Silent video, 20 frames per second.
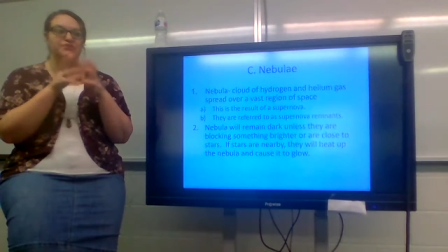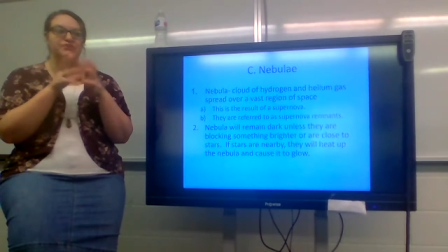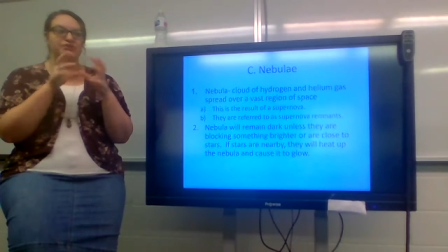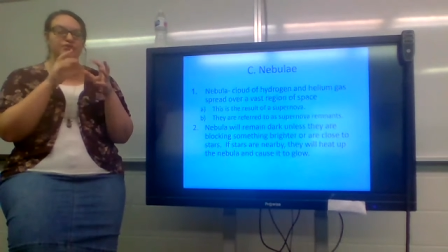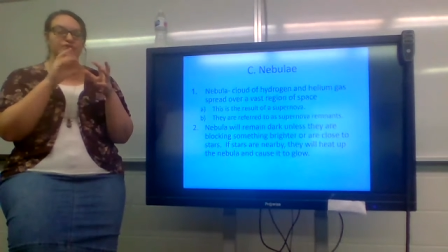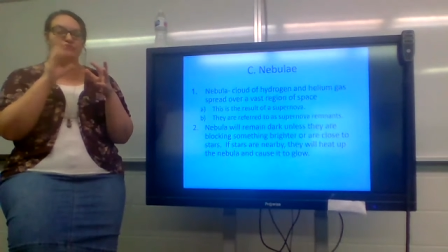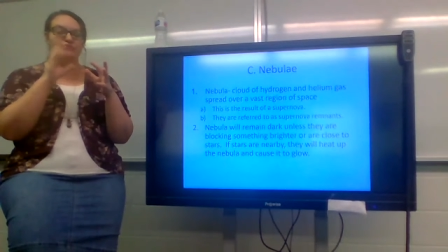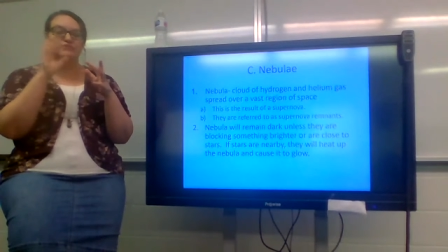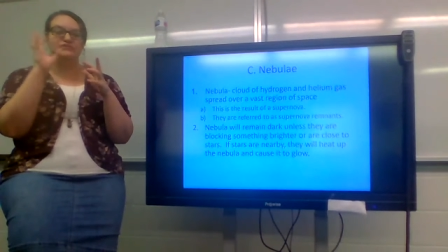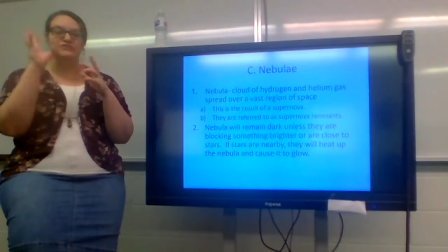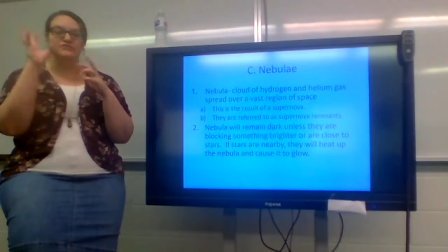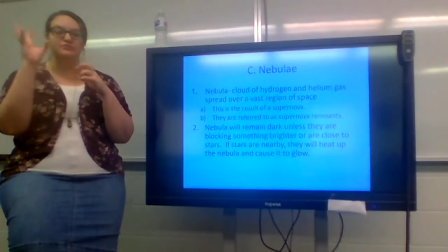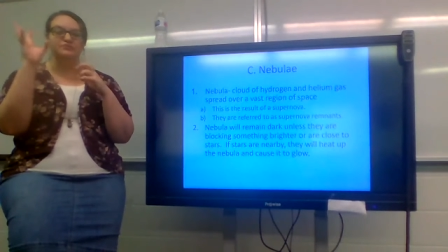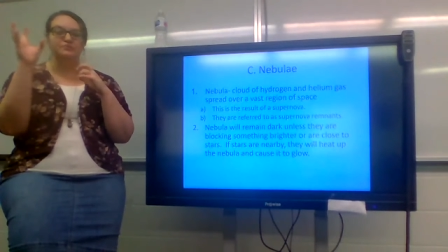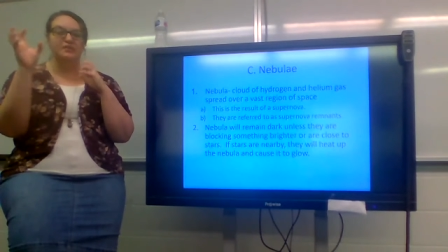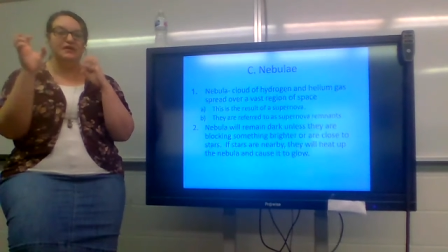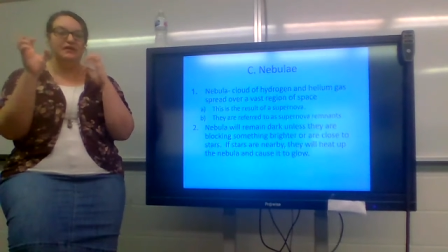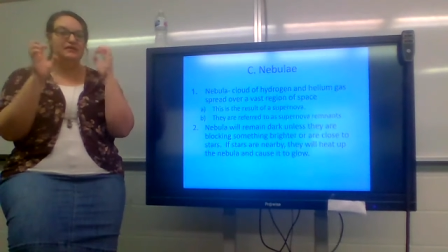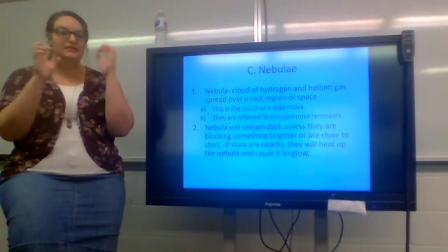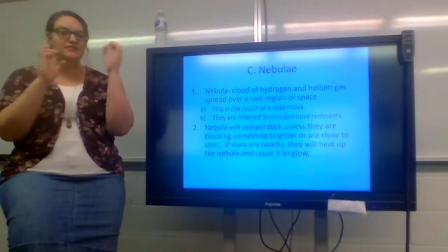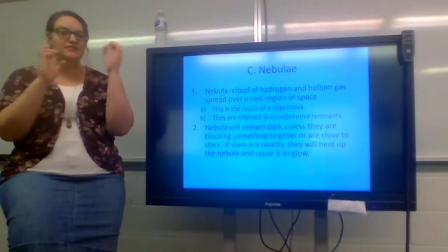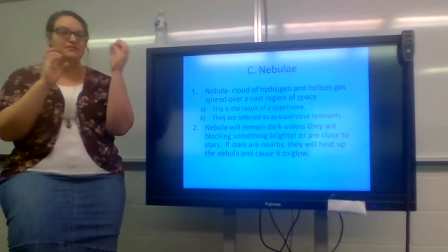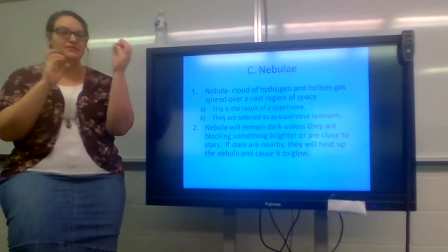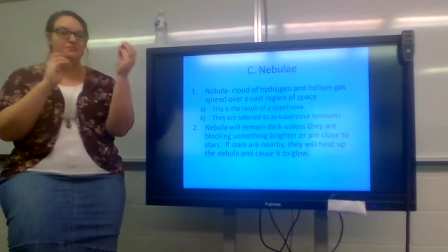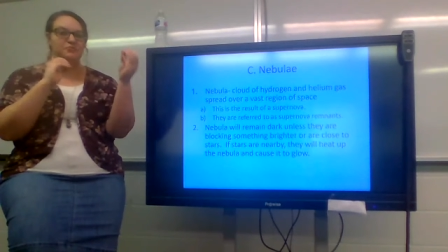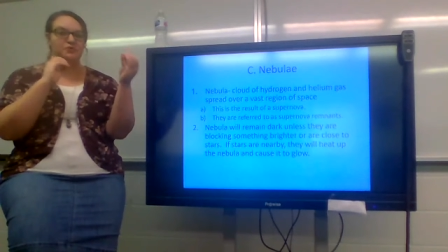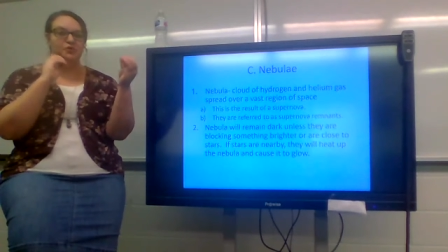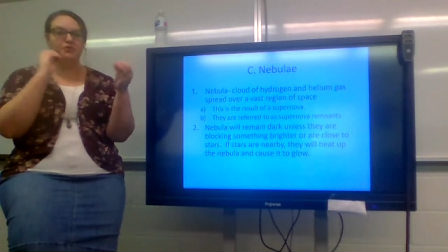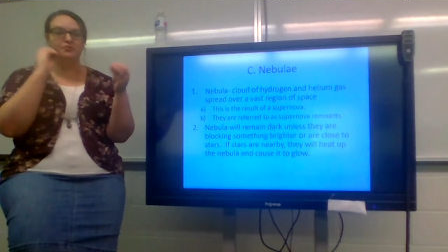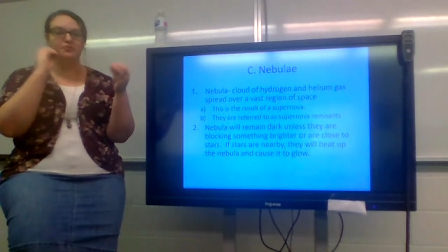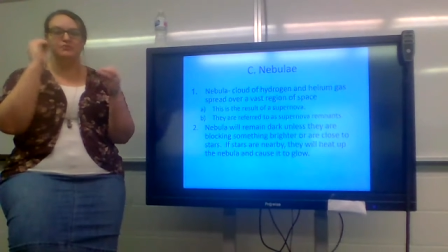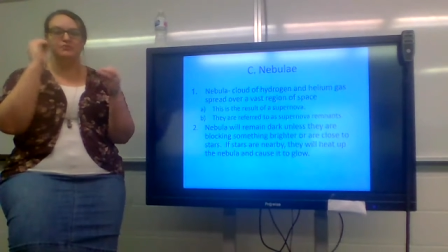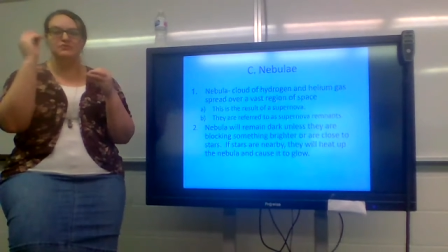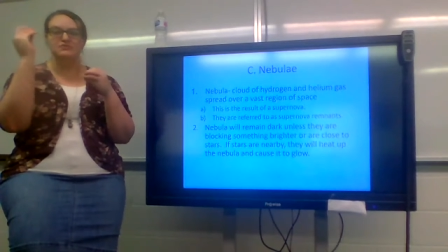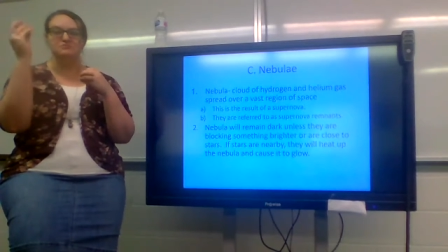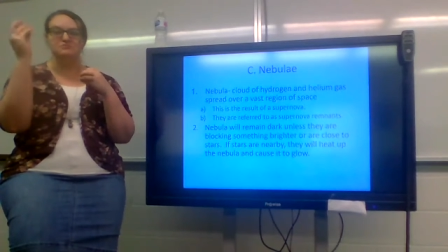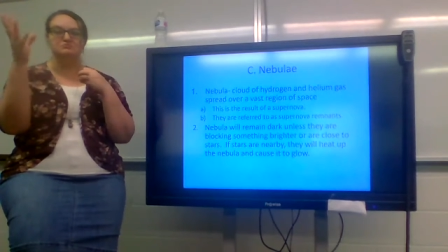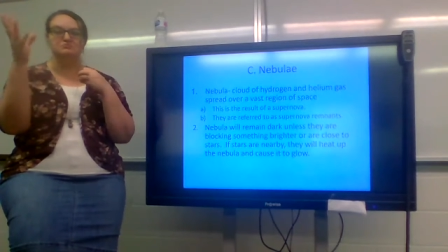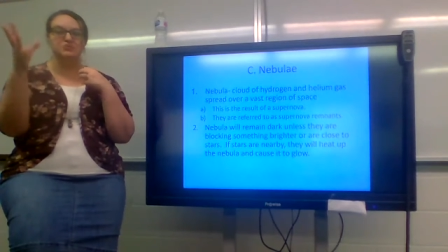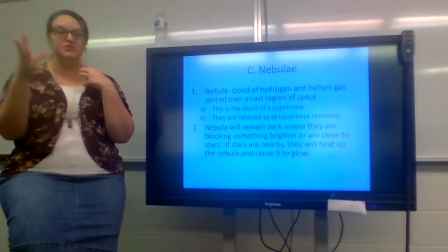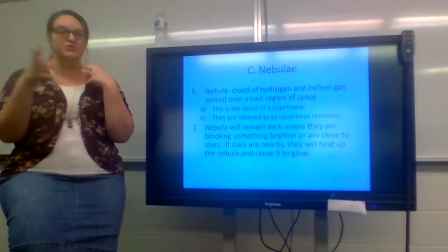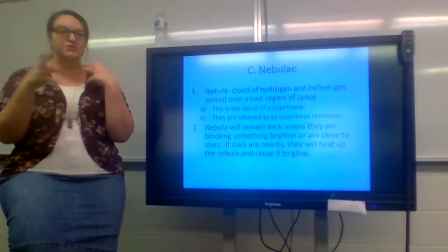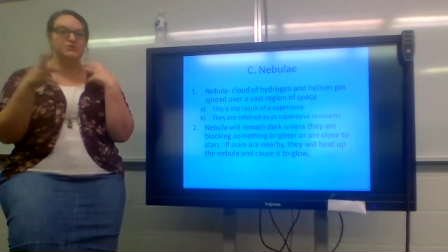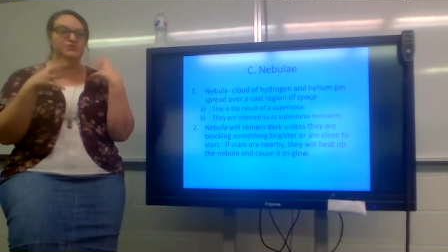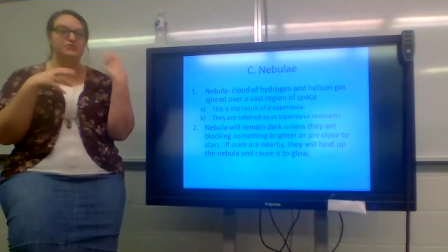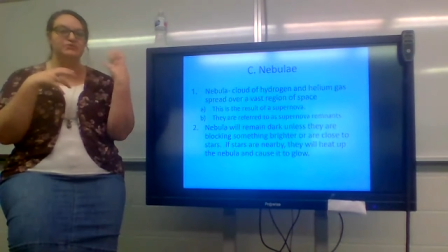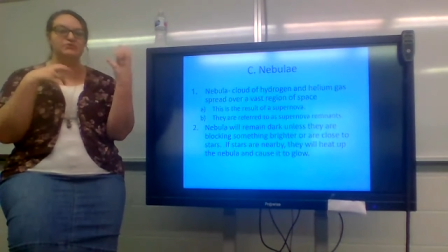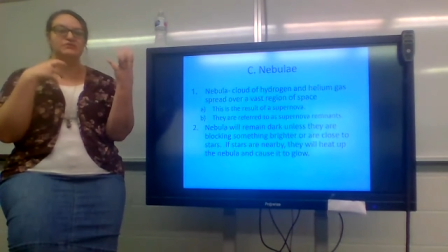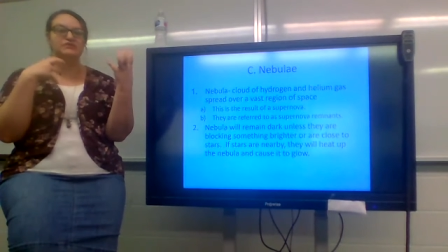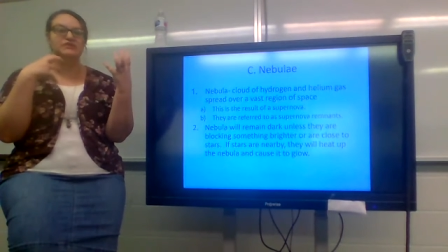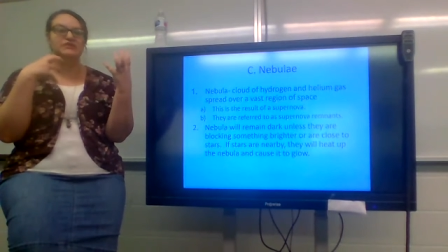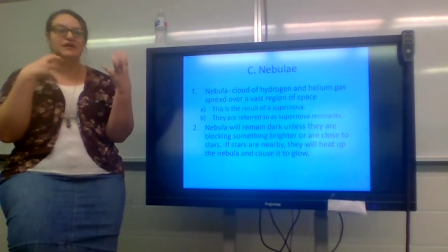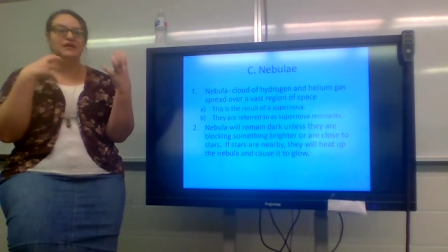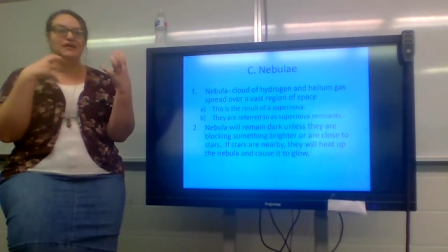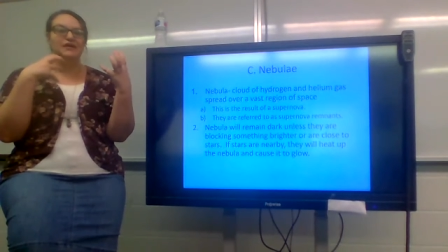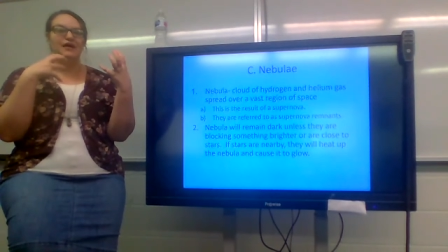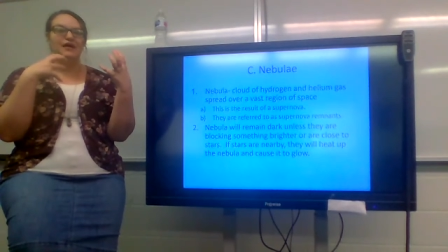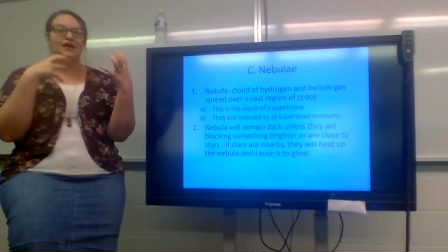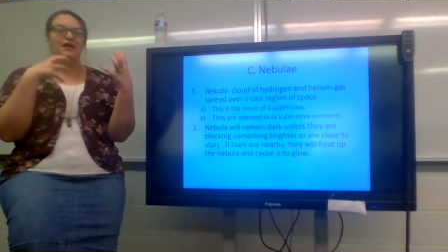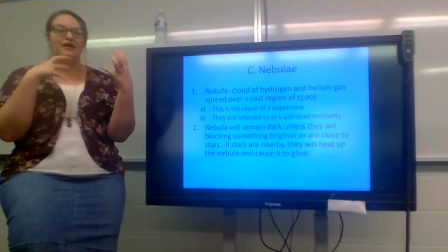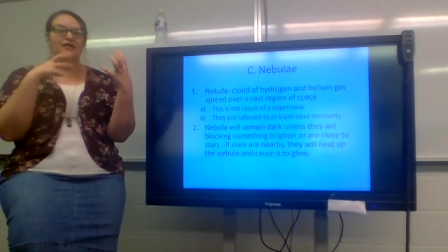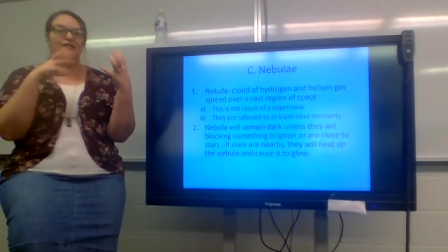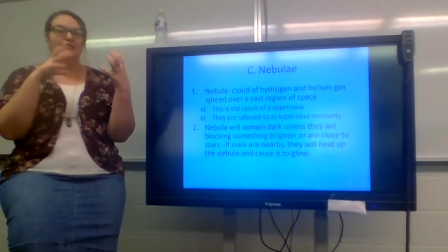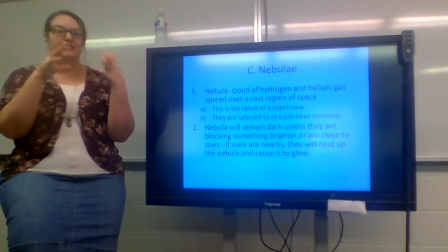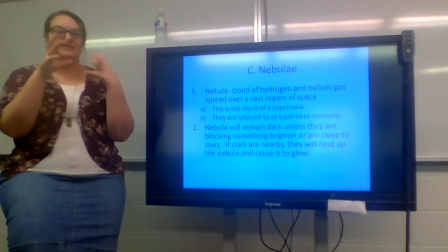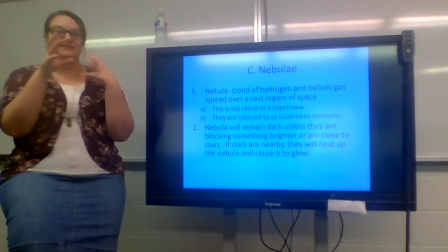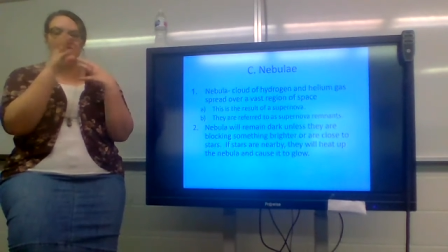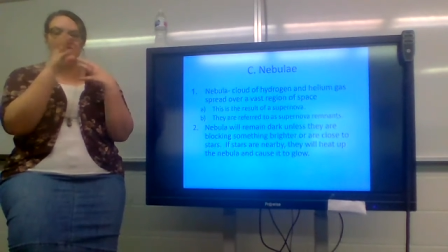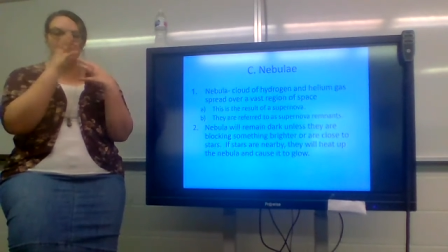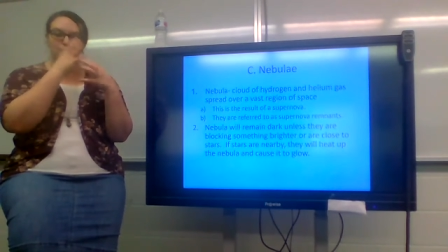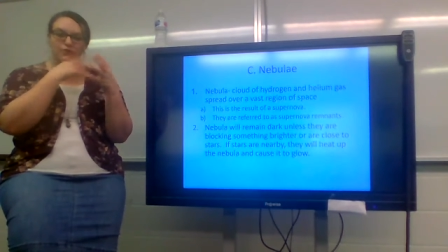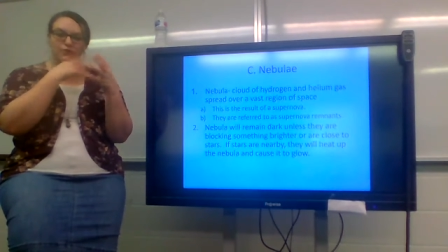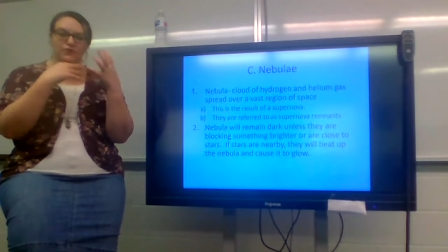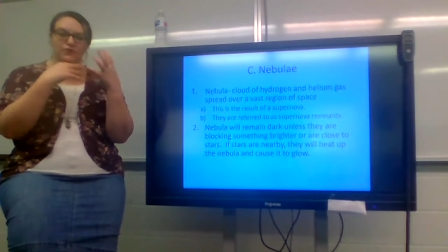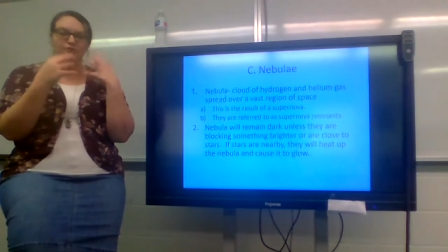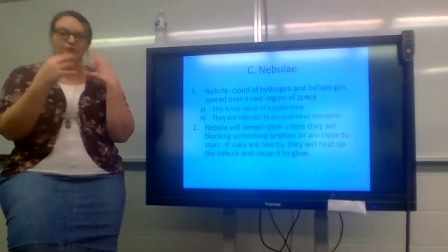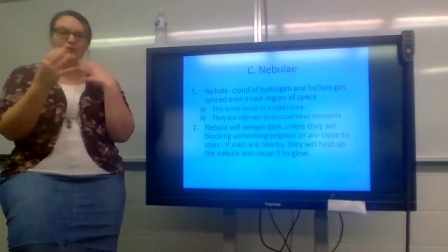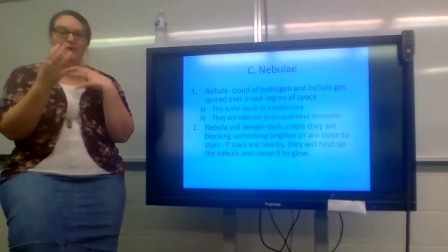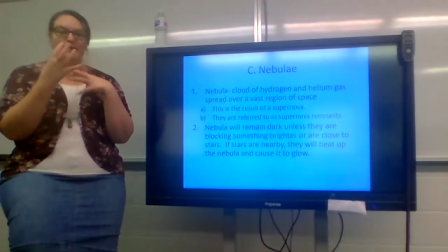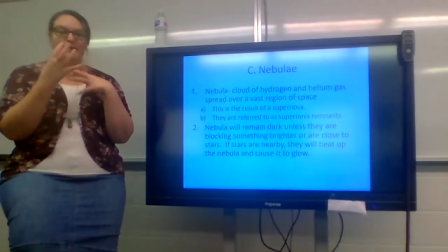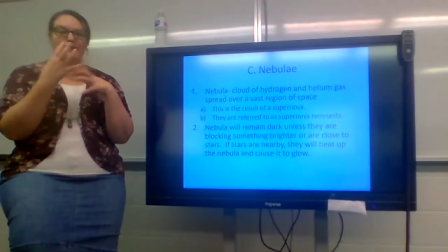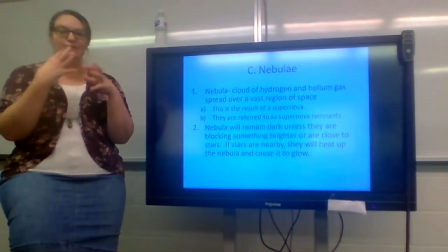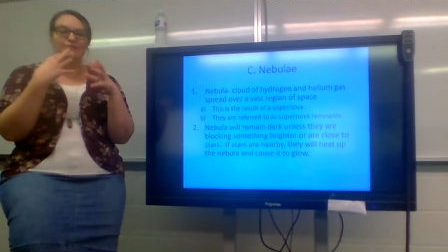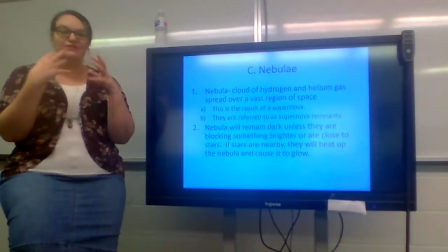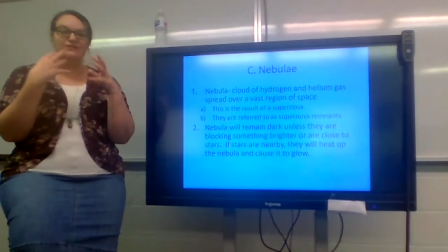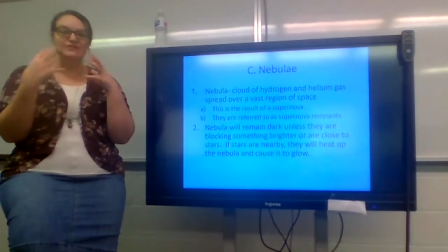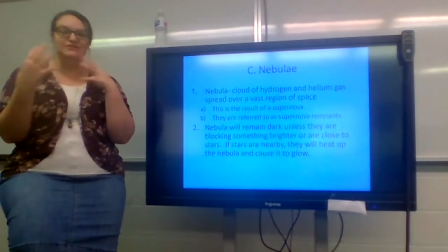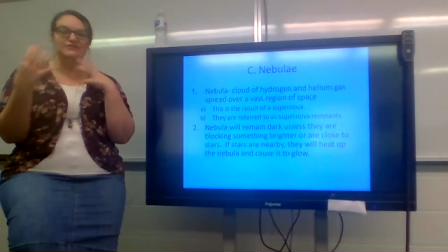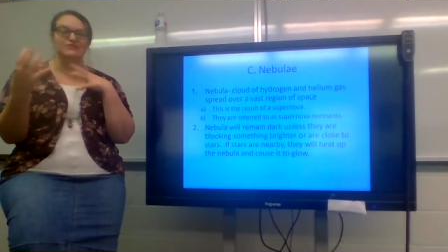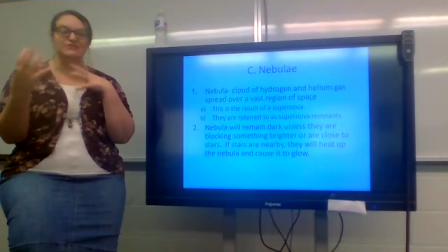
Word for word: hues of pinks and purples and blues uh, that swirl around these